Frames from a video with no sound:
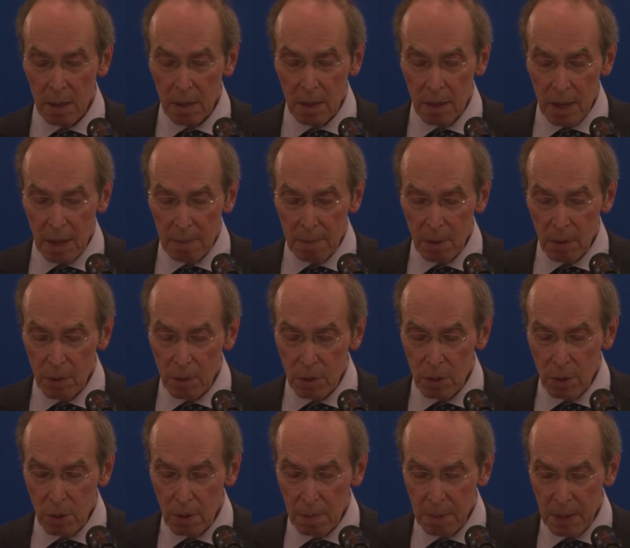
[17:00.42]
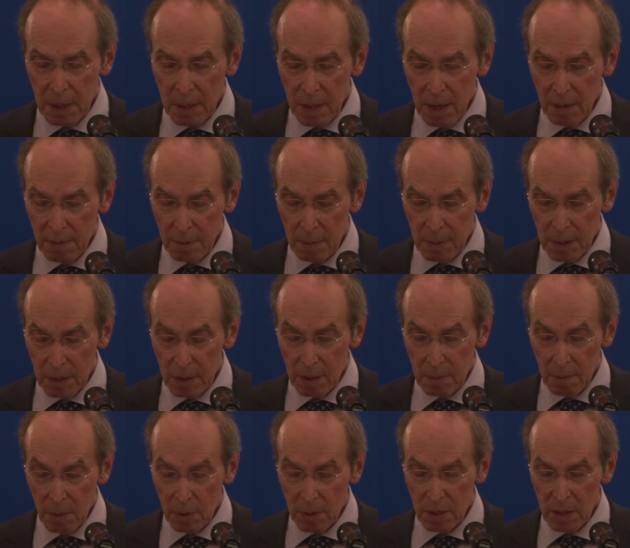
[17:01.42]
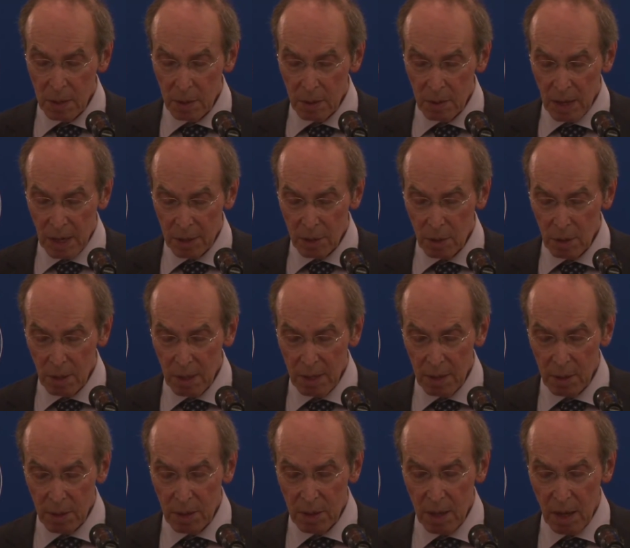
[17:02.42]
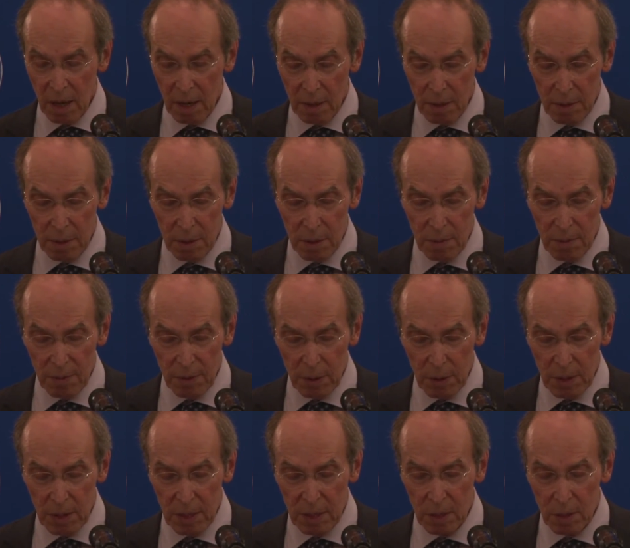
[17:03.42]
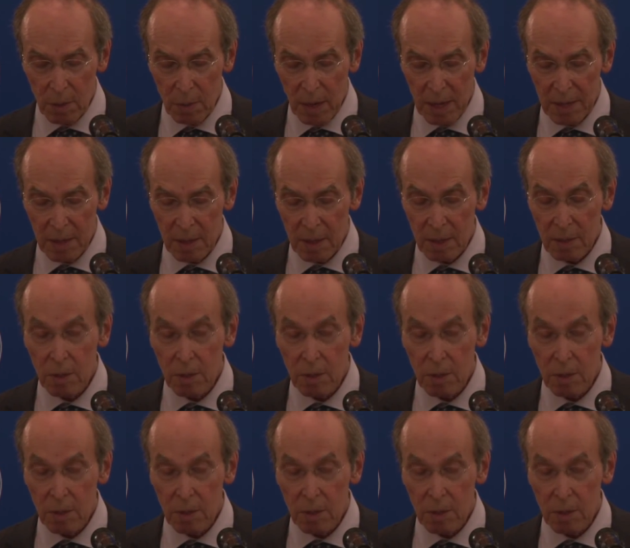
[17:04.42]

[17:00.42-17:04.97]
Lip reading: yet most European governments and most international legal scholars viewed it as the right thing